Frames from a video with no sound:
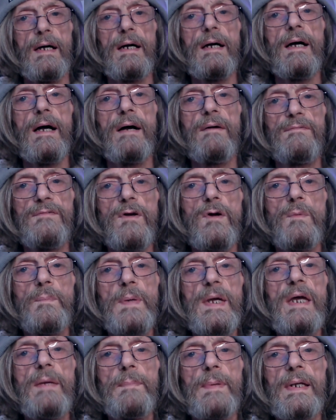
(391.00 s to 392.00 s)
a few
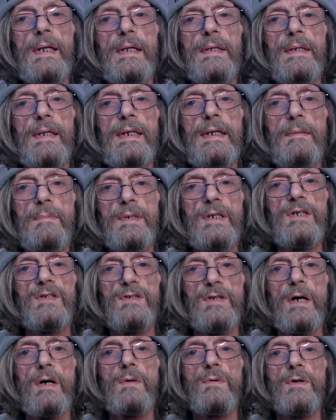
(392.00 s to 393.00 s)
people in the Liberties
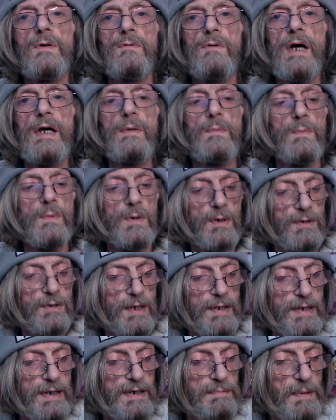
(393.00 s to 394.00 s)
know the great work that
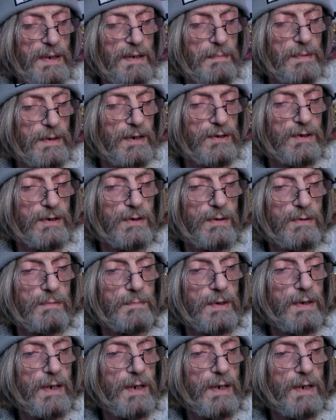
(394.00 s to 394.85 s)
these people are doing,